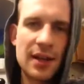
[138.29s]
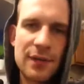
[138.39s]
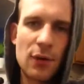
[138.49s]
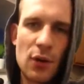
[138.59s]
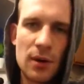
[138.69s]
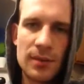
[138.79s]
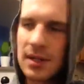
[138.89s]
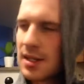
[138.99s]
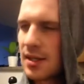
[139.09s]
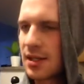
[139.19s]
form
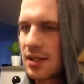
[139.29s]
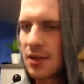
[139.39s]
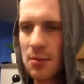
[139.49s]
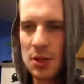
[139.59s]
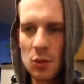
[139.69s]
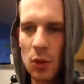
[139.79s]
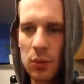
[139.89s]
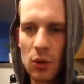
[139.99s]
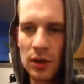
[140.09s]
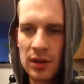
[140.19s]
is so much more
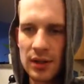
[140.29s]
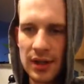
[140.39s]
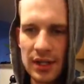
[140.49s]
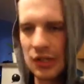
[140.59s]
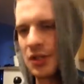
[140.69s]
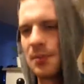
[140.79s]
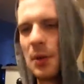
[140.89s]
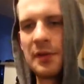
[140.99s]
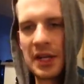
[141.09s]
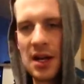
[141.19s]
important than just
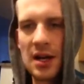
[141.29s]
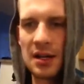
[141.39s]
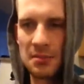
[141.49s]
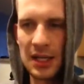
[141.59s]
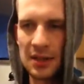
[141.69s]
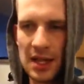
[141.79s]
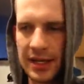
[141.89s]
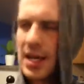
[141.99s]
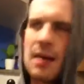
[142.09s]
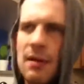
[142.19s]
moving on and being
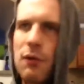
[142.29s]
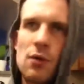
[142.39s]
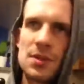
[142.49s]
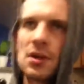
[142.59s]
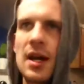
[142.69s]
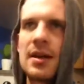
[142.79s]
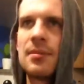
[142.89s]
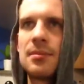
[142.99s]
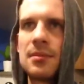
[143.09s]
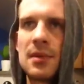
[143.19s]
like, yeah, my form's all right.
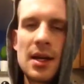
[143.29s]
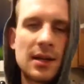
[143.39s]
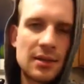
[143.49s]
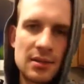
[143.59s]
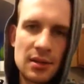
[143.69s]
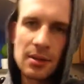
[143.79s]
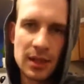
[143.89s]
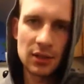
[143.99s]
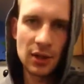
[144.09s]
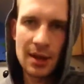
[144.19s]
I
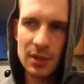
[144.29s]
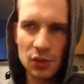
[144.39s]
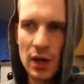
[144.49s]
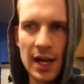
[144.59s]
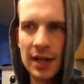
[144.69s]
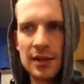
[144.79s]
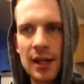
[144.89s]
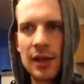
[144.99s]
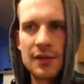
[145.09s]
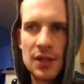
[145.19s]
mean, look how much weight I can
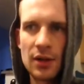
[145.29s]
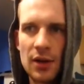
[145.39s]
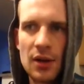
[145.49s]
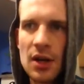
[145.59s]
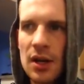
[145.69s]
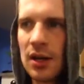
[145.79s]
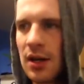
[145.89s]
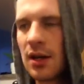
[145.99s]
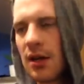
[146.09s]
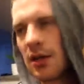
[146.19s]
deadlift still, though.
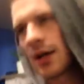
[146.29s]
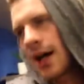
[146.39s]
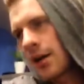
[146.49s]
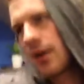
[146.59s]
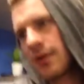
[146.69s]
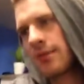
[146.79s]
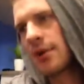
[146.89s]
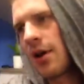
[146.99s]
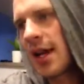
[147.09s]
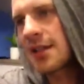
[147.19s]
I don't know.
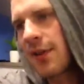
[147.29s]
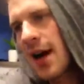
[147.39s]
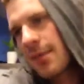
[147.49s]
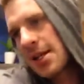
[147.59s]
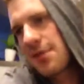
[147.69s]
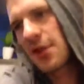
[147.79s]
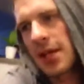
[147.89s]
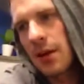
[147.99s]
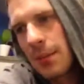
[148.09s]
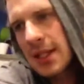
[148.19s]
All that's fine, but I just feel
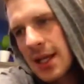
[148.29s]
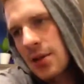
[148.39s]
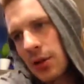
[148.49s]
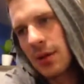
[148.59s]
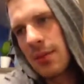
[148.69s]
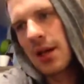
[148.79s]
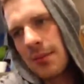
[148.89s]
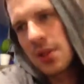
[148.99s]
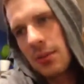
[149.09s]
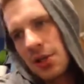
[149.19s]
like your potential could be
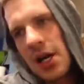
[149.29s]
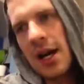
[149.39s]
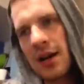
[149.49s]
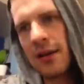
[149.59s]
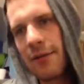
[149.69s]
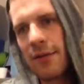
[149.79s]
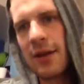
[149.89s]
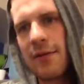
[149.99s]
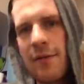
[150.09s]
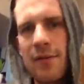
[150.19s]
up so much higher
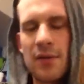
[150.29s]
if